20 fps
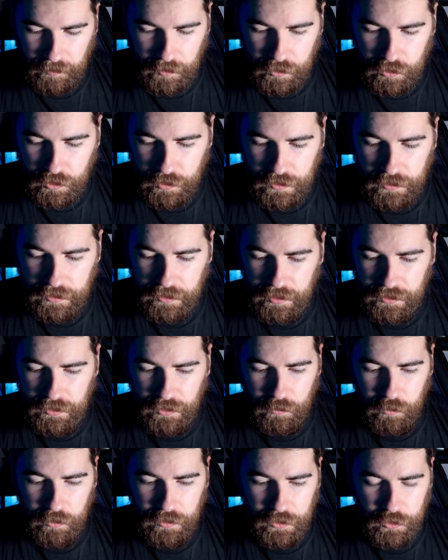just in case I
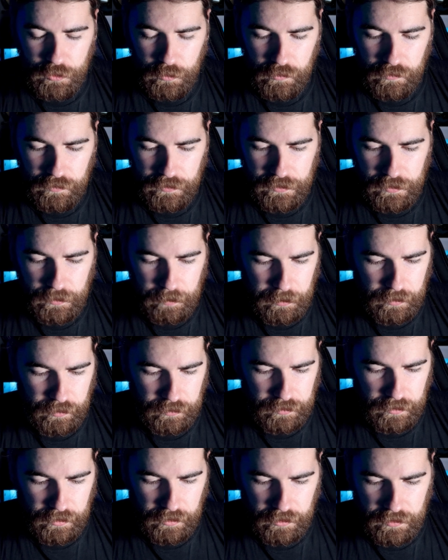really screw things up
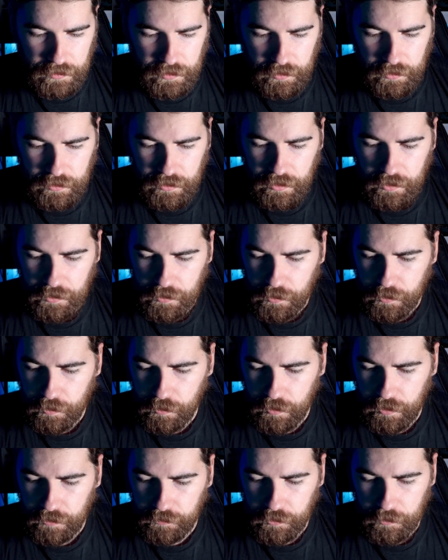along the lines, I know
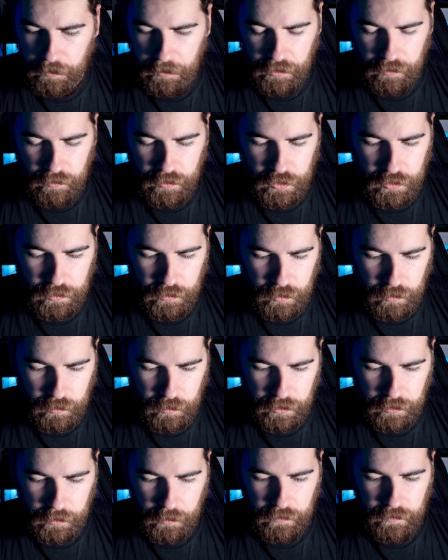I've got my original to
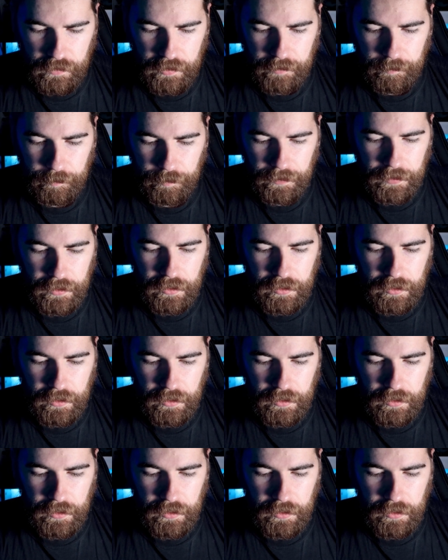work with there.